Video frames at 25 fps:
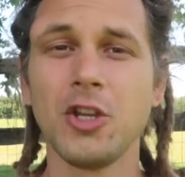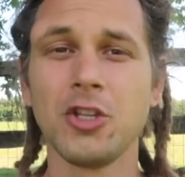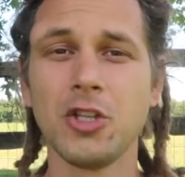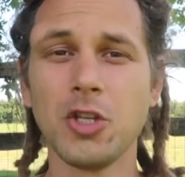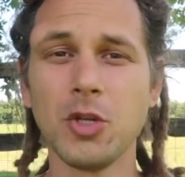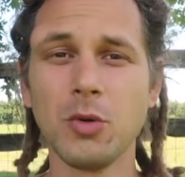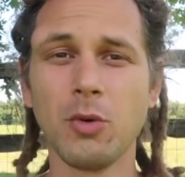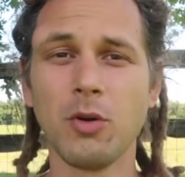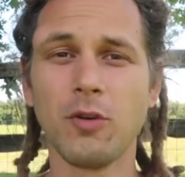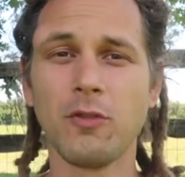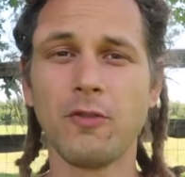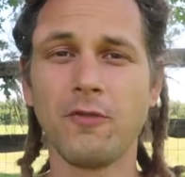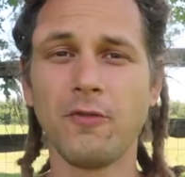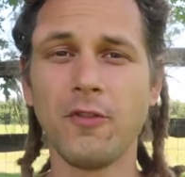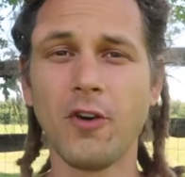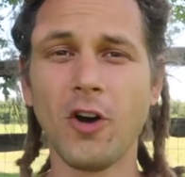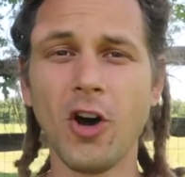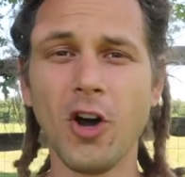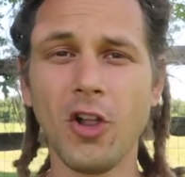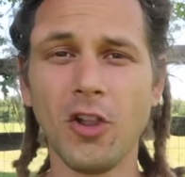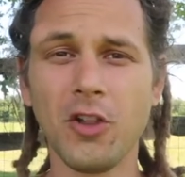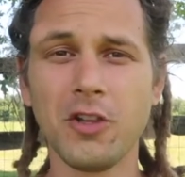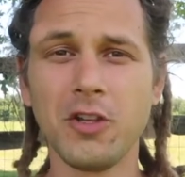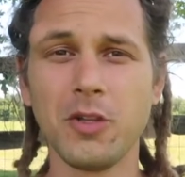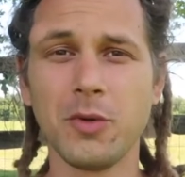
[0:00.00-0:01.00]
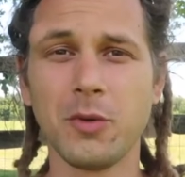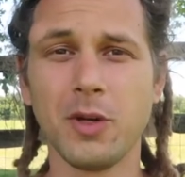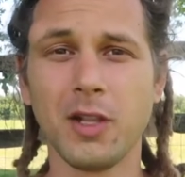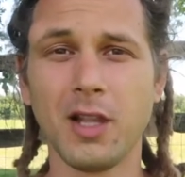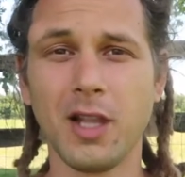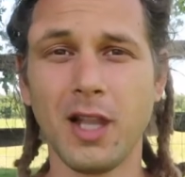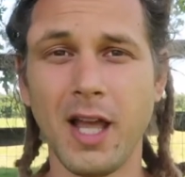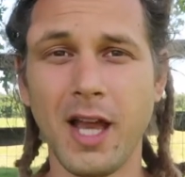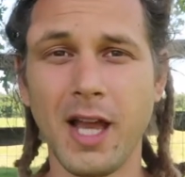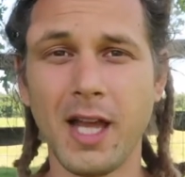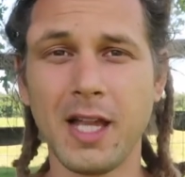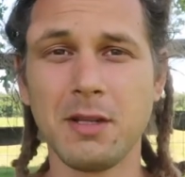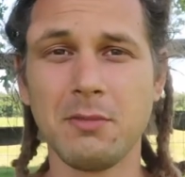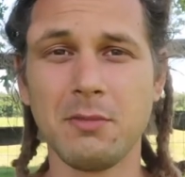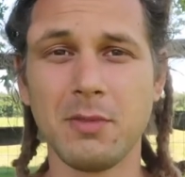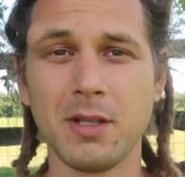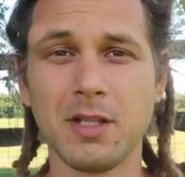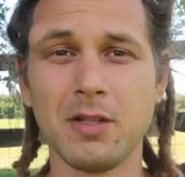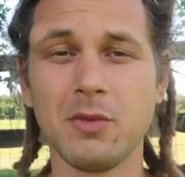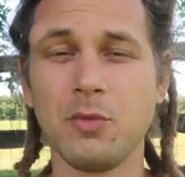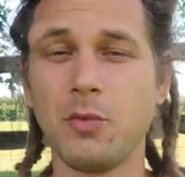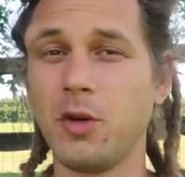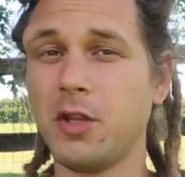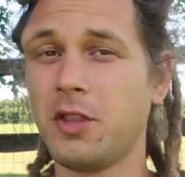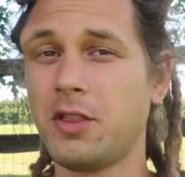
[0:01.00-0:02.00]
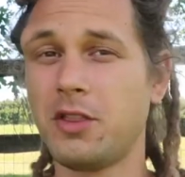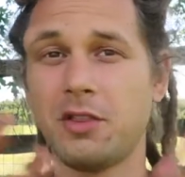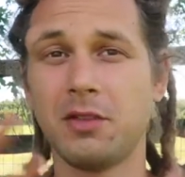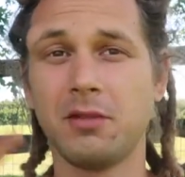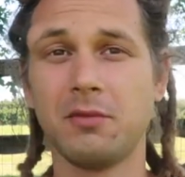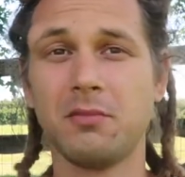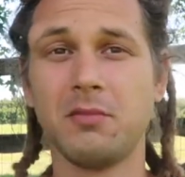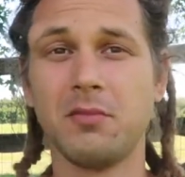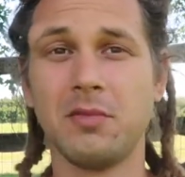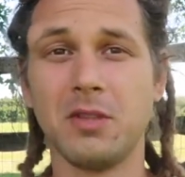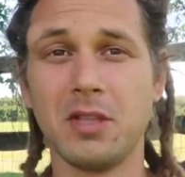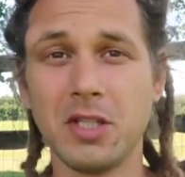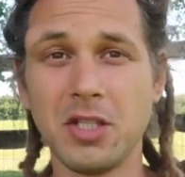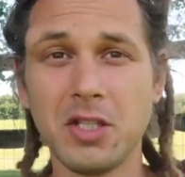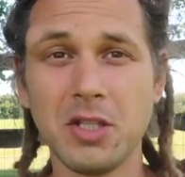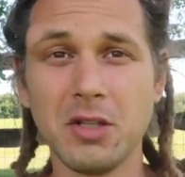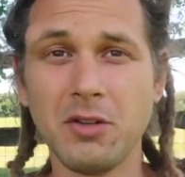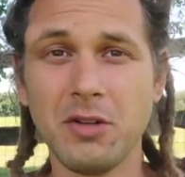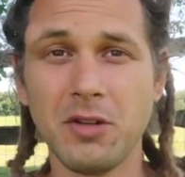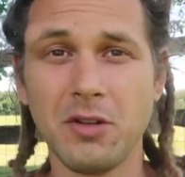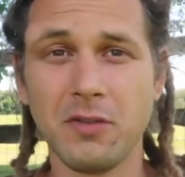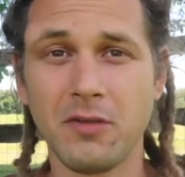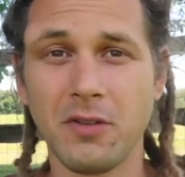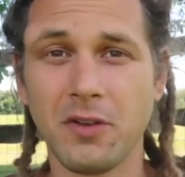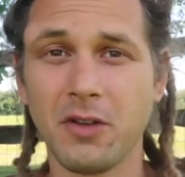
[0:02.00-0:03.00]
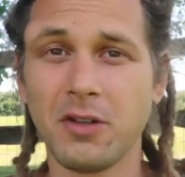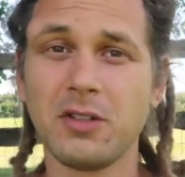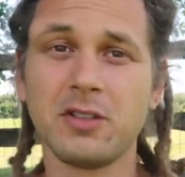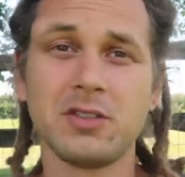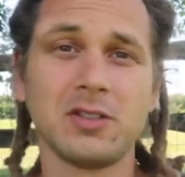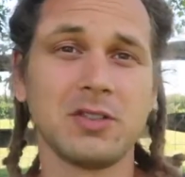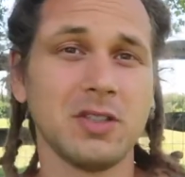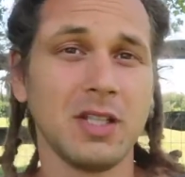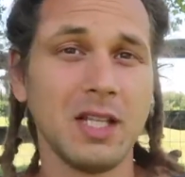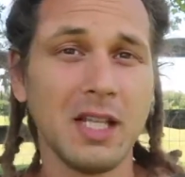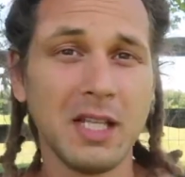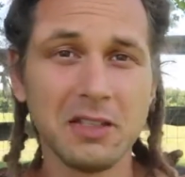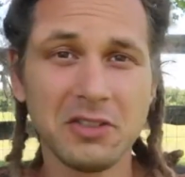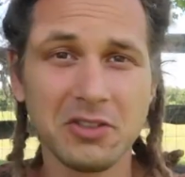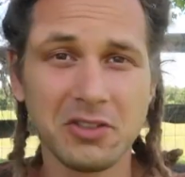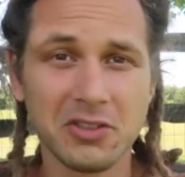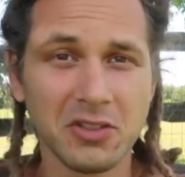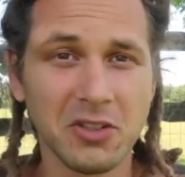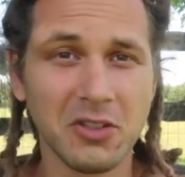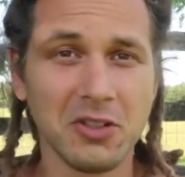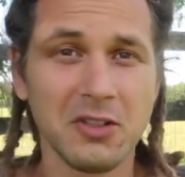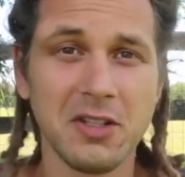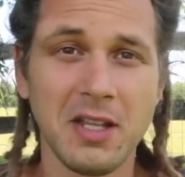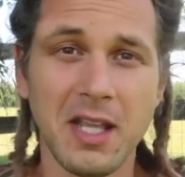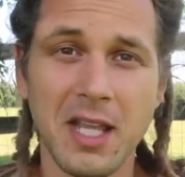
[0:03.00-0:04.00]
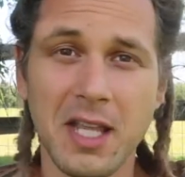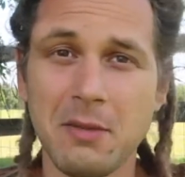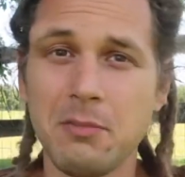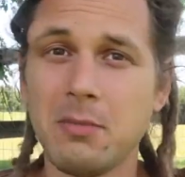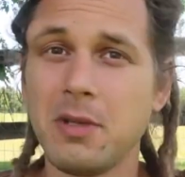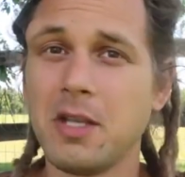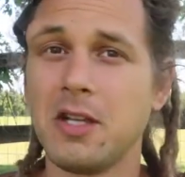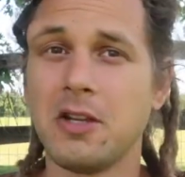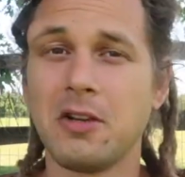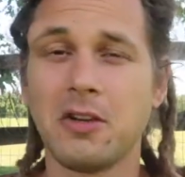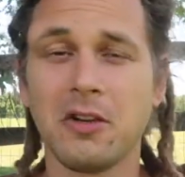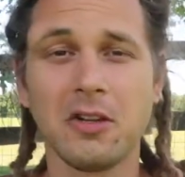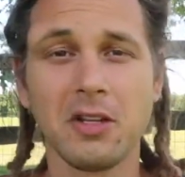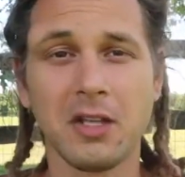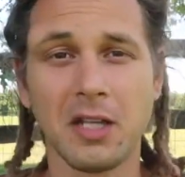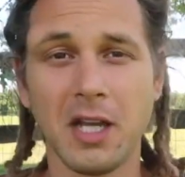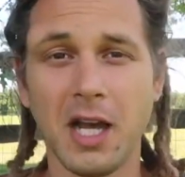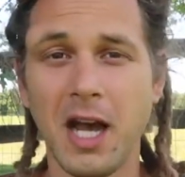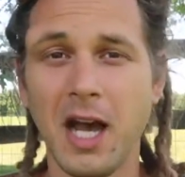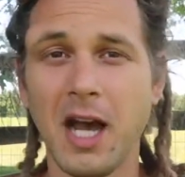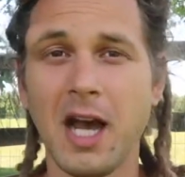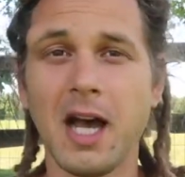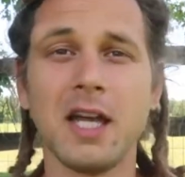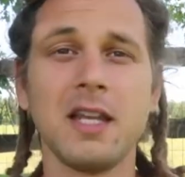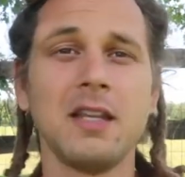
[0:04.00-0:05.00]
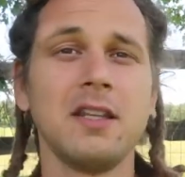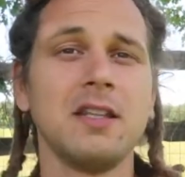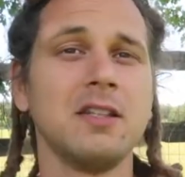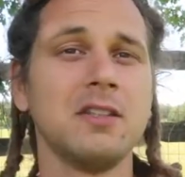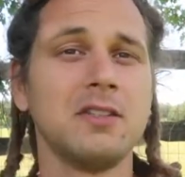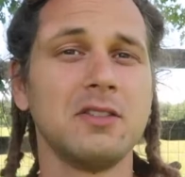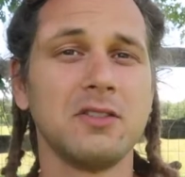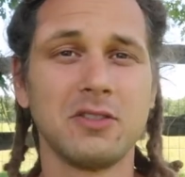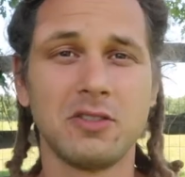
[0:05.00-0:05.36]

you will fall into alignment with the universe, insert name here, God,